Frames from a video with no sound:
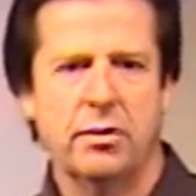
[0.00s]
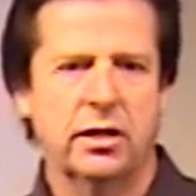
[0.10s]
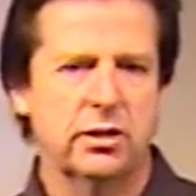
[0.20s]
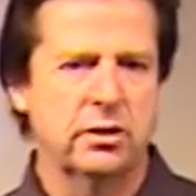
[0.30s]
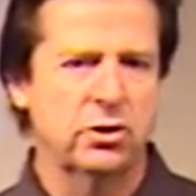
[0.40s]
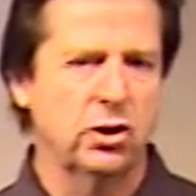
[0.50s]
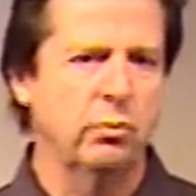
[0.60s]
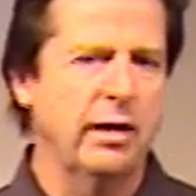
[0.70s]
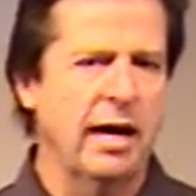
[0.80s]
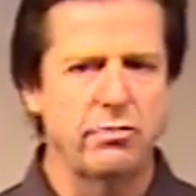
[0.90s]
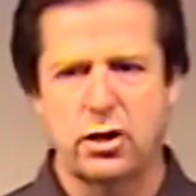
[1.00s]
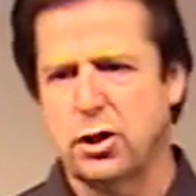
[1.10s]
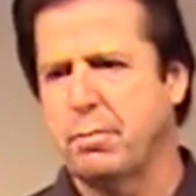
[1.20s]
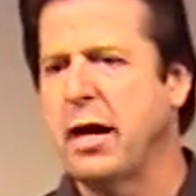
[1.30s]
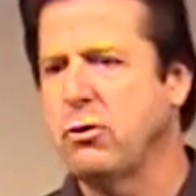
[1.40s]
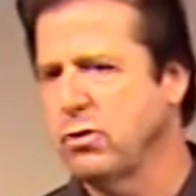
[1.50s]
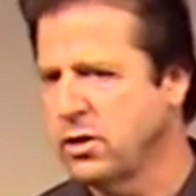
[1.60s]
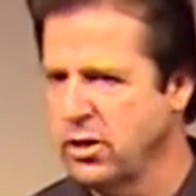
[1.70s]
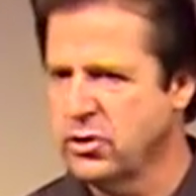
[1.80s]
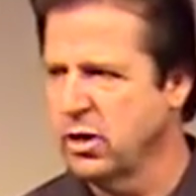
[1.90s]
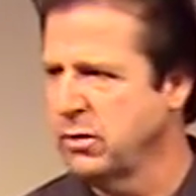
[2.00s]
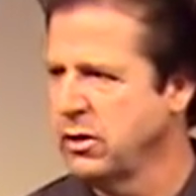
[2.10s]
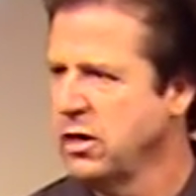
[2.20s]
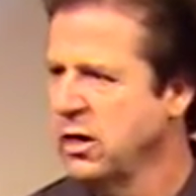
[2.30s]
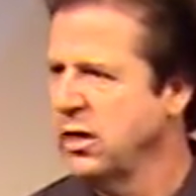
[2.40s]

because it, should we have such patriotism and